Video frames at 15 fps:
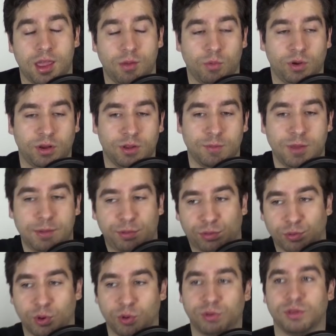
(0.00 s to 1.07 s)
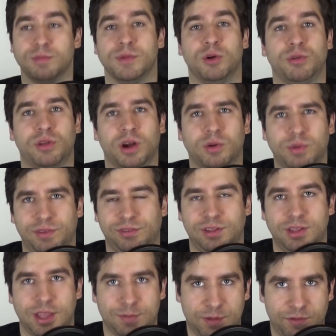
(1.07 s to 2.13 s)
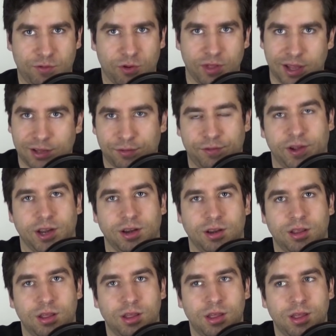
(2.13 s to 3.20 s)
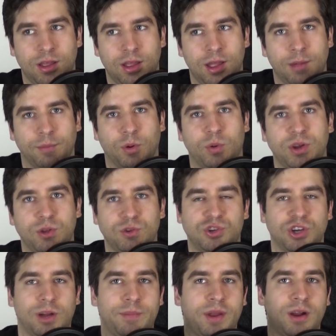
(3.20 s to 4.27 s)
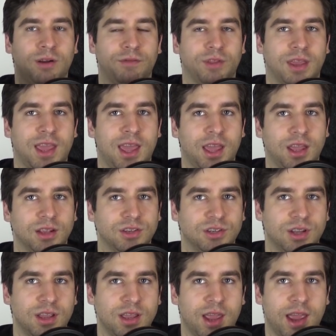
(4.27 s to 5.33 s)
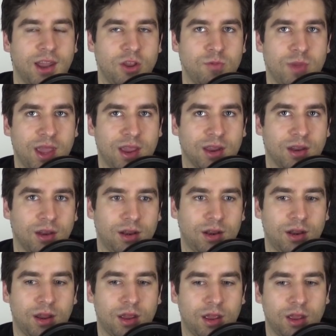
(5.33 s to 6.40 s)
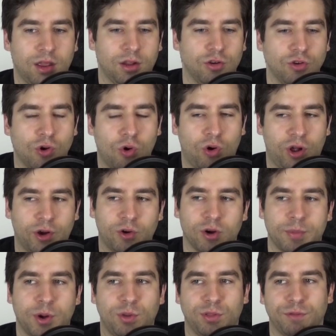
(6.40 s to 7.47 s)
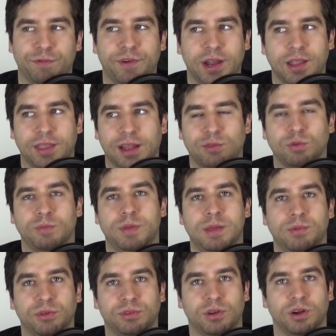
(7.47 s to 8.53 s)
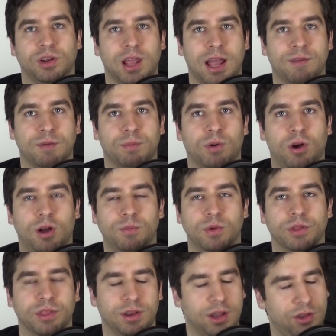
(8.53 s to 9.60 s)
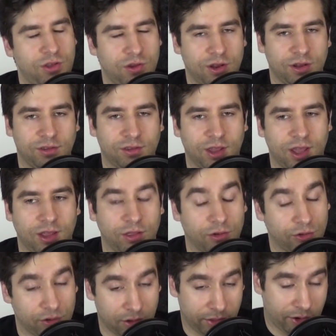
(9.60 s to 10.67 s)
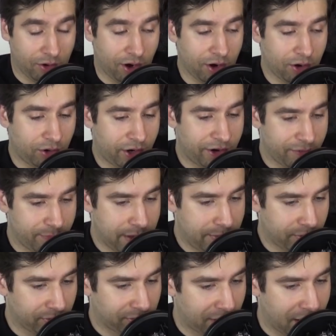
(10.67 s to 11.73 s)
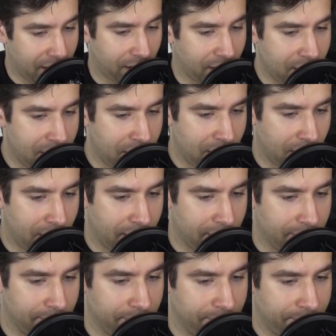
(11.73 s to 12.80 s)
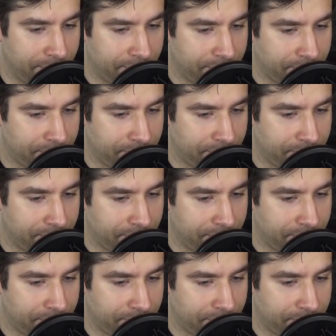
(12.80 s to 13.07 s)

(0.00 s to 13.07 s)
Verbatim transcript: And when Khabib throws the mouth guard, we've seen that before, that's fine. But when you jump out of the cage and you make it no longer about the fight, that's when people start to have a problem with it. Now you can say, there are a lot of people saying, oh,